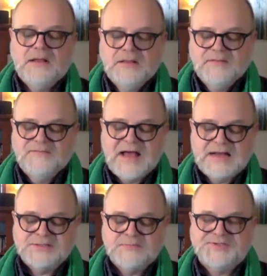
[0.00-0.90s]
The
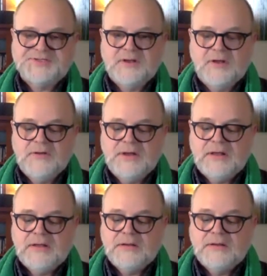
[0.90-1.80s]
phantom
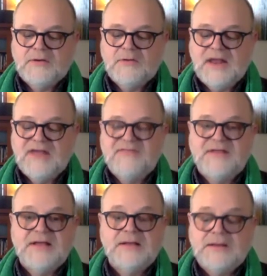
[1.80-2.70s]
slowly,
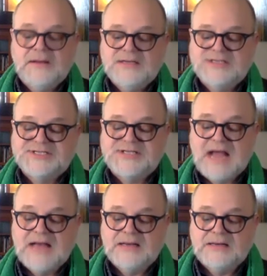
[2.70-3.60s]
gravely,
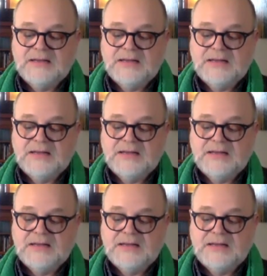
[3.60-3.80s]
silently